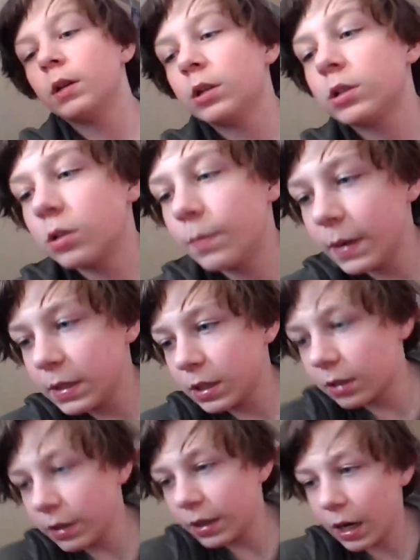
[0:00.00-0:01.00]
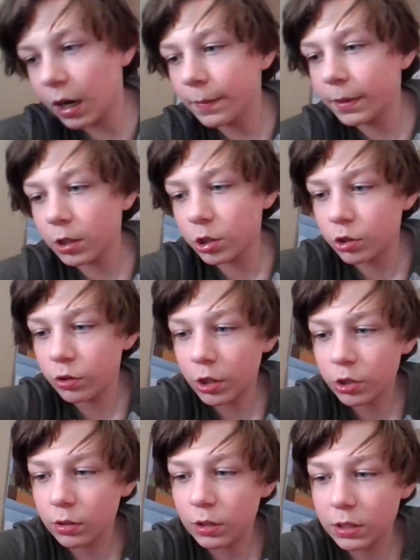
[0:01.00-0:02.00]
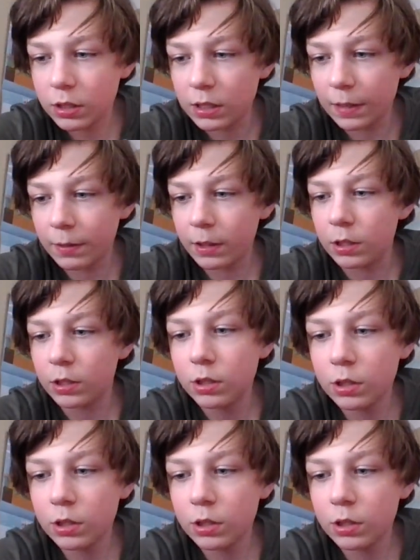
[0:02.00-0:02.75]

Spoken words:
So basically how I'm going to structure this is I'm going to